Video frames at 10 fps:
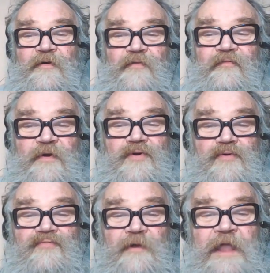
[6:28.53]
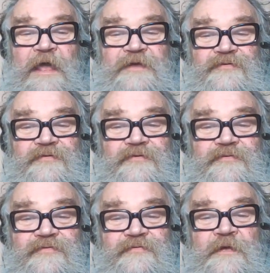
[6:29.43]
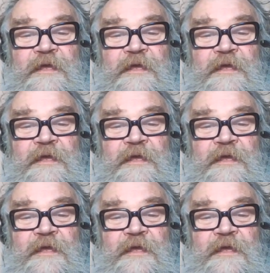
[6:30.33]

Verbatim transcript: for good relations.